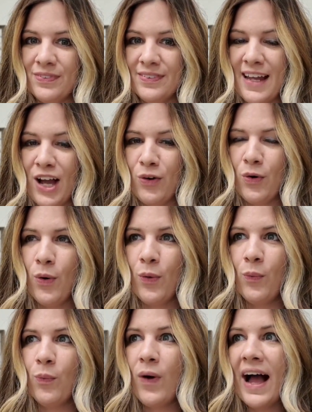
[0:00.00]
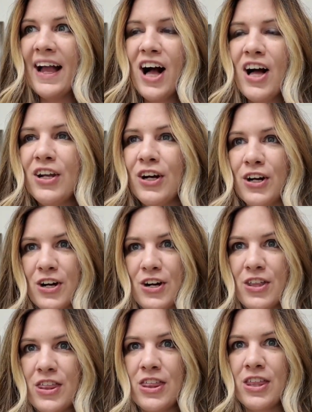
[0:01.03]
Now, why on
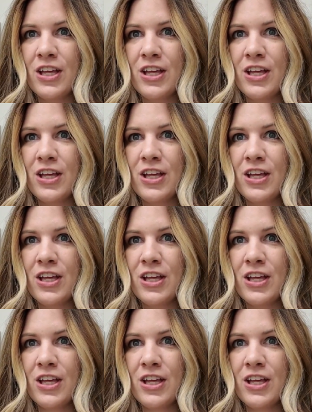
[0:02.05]
earth